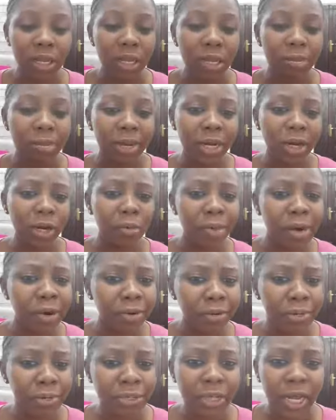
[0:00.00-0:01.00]
might come
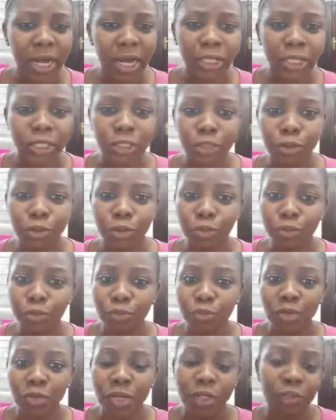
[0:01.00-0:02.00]
across as you
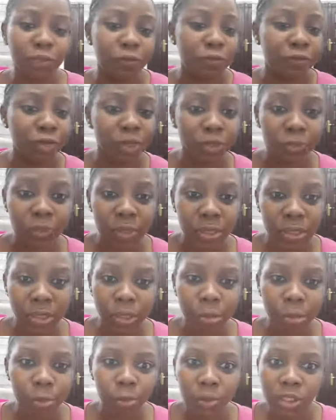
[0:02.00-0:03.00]
trying to flirt with
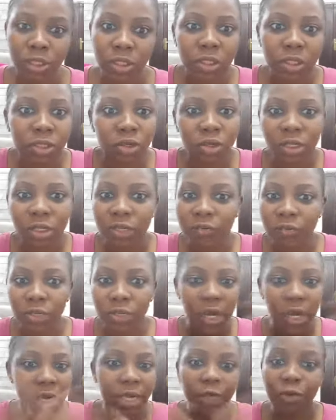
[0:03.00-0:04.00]
them, which is not even,
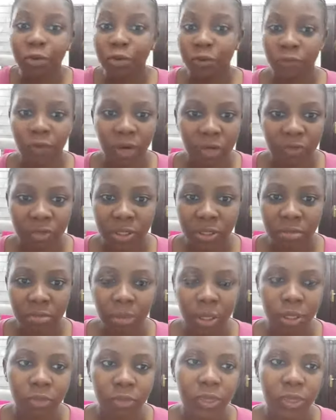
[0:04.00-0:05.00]
like, you don't even have it in
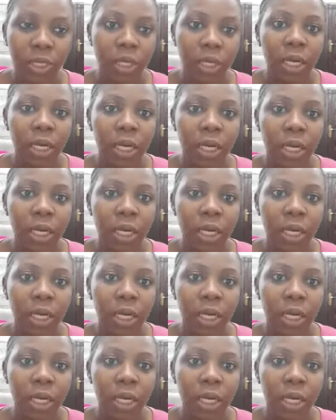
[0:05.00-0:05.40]
mind, right?